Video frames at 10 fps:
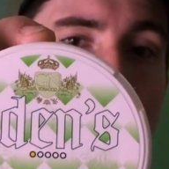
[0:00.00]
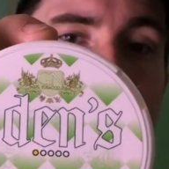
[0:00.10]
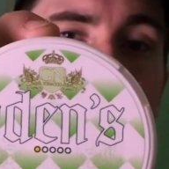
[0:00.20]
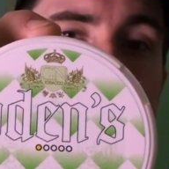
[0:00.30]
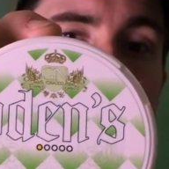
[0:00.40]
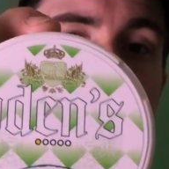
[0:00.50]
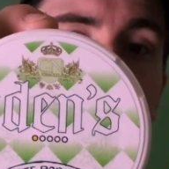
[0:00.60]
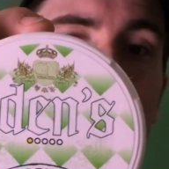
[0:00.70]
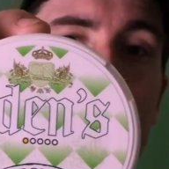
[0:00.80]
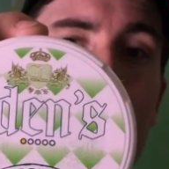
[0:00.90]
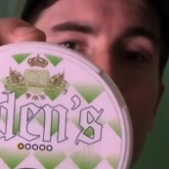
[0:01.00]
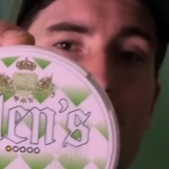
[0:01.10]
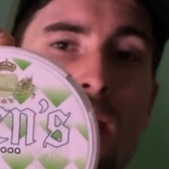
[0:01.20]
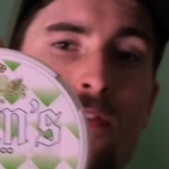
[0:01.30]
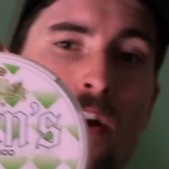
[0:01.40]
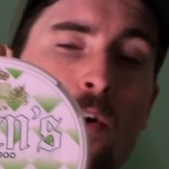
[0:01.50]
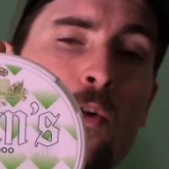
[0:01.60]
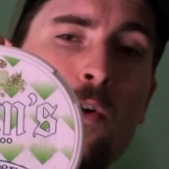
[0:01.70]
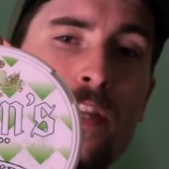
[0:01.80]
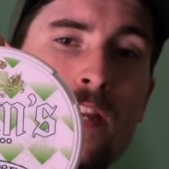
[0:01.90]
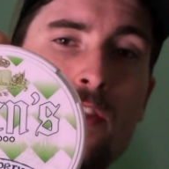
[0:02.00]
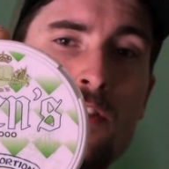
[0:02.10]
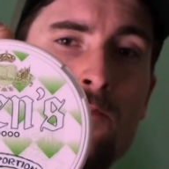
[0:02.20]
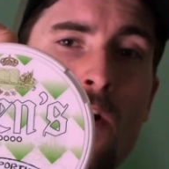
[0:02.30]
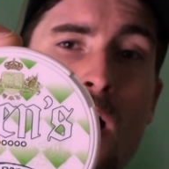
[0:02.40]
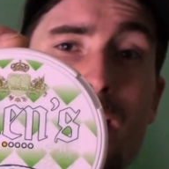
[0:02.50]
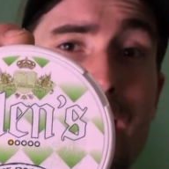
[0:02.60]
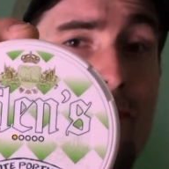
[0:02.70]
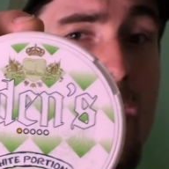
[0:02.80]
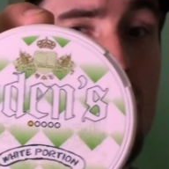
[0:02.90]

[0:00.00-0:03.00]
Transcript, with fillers: white, the Old English font, and